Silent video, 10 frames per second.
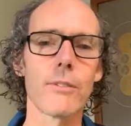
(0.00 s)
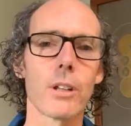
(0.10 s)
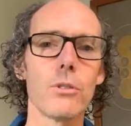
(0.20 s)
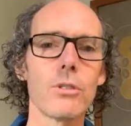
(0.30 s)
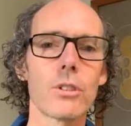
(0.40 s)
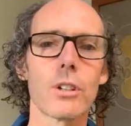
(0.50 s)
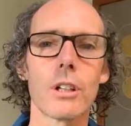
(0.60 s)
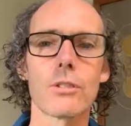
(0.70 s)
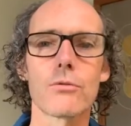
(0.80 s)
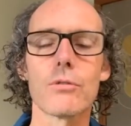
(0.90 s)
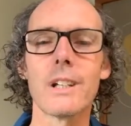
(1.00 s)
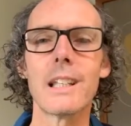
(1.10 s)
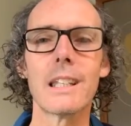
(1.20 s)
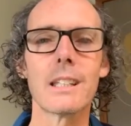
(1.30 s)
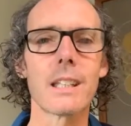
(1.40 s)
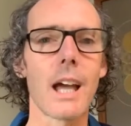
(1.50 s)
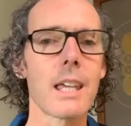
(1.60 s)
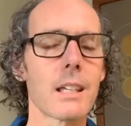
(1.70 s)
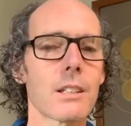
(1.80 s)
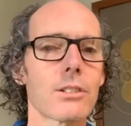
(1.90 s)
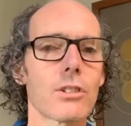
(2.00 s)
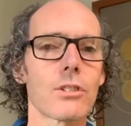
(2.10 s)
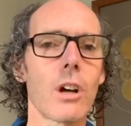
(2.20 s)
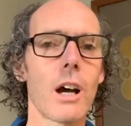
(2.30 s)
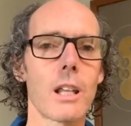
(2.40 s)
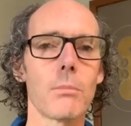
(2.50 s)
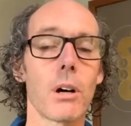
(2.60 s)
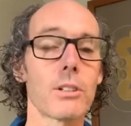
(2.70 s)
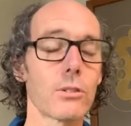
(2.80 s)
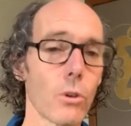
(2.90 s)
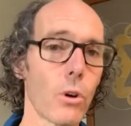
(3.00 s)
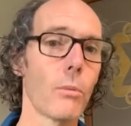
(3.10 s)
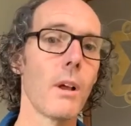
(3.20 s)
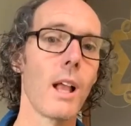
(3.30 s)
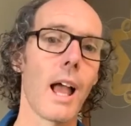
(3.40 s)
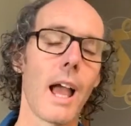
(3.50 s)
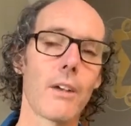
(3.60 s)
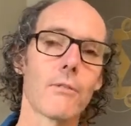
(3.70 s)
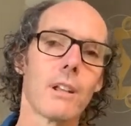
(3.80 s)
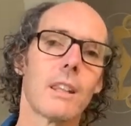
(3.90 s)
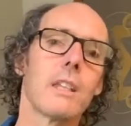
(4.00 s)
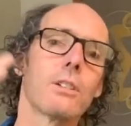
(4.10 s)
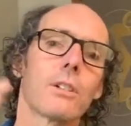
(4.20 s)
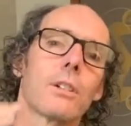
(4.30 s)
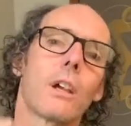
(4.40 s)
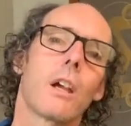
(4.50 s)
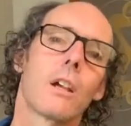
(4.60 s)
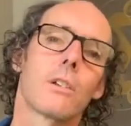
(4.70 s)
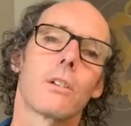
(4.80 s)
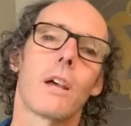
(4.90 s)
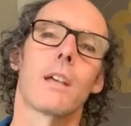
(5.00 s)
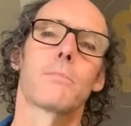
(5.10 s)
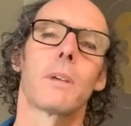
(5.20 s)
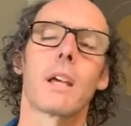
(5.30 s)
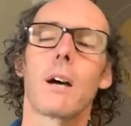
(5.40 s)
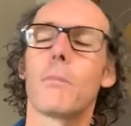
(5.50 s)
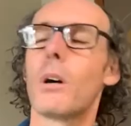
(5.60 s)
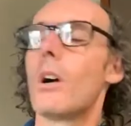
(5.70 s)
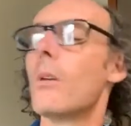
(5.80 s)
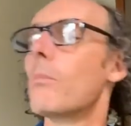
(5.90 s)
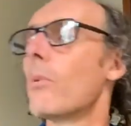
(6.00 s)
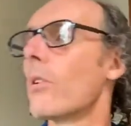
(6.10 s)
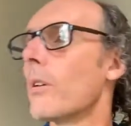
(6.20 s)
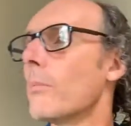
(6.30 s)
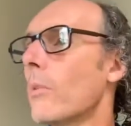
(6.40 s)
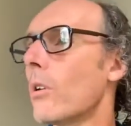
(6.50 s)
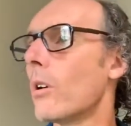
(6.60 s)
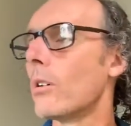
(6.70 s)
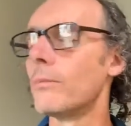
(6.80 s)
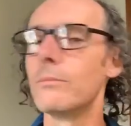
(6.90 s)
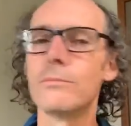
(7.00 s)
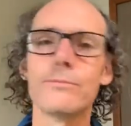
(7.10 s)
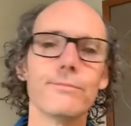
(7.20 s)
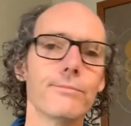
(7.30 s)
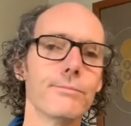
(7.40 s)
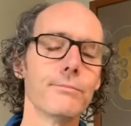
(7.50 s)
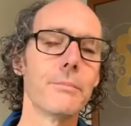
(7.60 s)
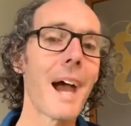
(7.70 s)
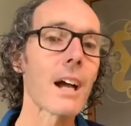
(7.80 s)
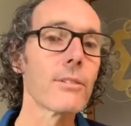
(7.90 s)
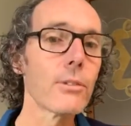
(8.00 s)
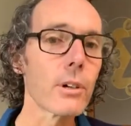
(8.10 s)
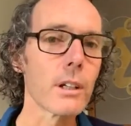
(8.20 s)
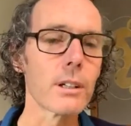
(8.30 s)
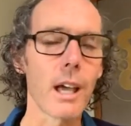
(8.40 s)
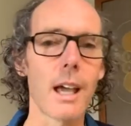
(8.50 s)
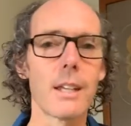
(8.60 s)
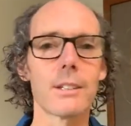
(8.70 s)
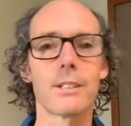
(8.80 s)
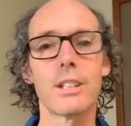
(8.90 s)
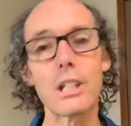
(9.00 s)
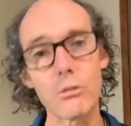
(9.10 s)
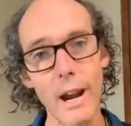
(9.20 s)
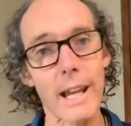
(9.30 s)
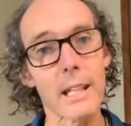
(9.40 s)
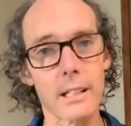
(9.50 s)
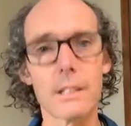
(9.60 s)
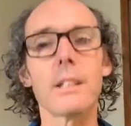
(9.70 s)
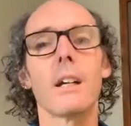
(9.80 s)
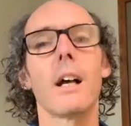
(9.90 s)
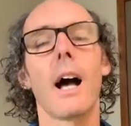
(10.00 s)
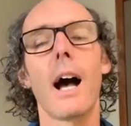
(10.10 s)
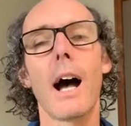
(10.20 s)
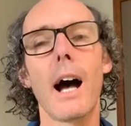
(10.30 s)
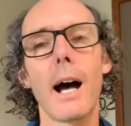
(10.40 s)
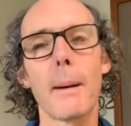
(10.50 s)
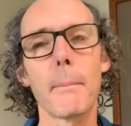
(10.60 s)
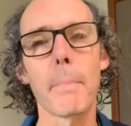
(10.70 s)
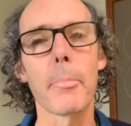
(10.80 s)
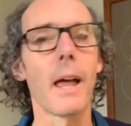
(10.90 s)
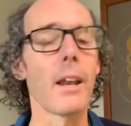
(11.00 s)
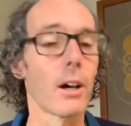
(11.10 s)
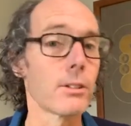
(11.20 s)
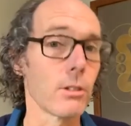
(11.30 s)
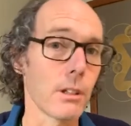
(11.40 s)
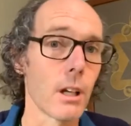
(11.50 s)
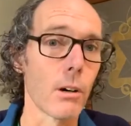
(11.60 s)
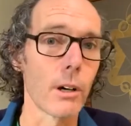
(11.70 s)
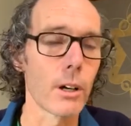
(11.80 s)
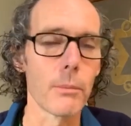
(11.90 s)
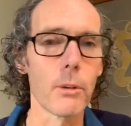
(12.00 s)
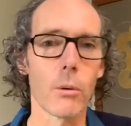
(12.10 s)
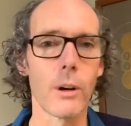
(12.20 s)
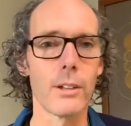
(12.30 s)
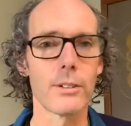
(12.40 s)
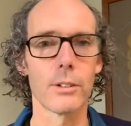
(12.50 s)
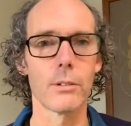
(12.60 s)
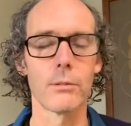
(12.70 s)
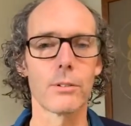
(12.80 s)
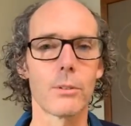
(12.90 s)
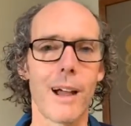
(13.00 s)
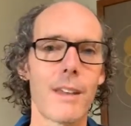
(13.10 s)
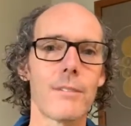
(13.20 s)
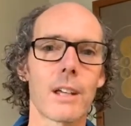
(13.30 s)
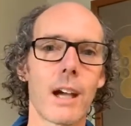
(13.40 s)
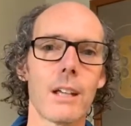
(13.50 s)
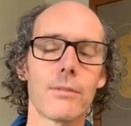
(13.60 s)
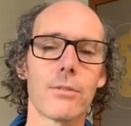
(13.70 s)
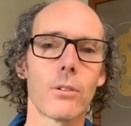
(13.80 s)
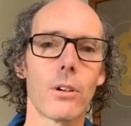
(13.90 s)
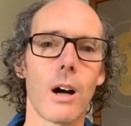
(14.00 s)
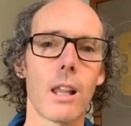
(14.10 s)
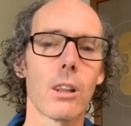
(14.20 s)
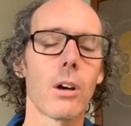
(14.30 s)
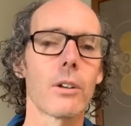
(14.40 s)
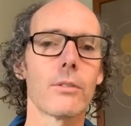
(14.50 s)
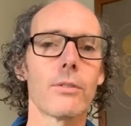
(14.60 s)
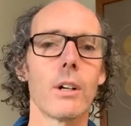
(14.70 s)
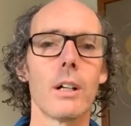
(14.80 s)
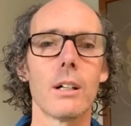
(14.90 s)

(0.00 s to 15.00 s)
revolution has really taken society by storm, and religion has become more and more back-footed and degraded. And I do, and I'm not one to advocate for a lot of,